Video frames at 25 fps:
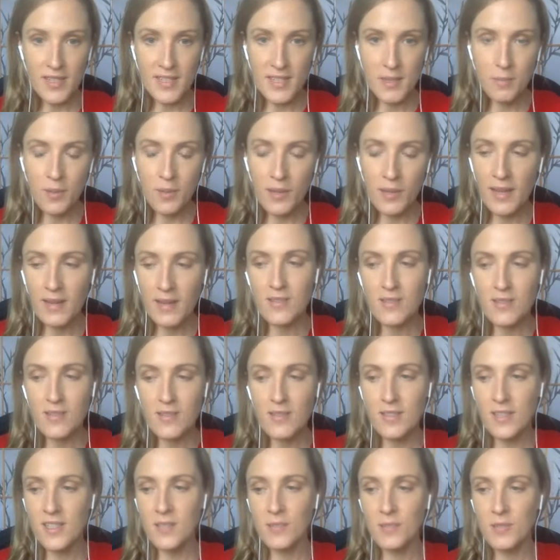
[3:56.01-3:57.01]
simple
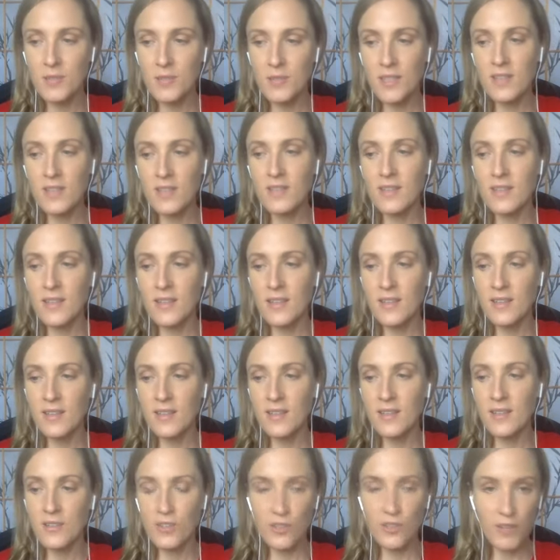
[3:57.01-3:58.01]
exercise with this is
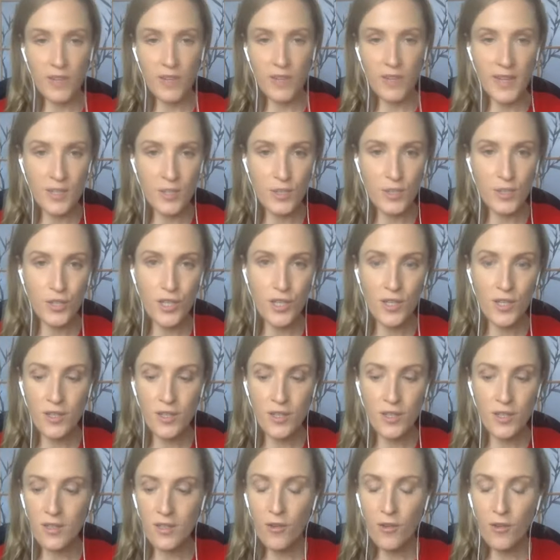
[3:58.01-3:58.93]
just write in your journal,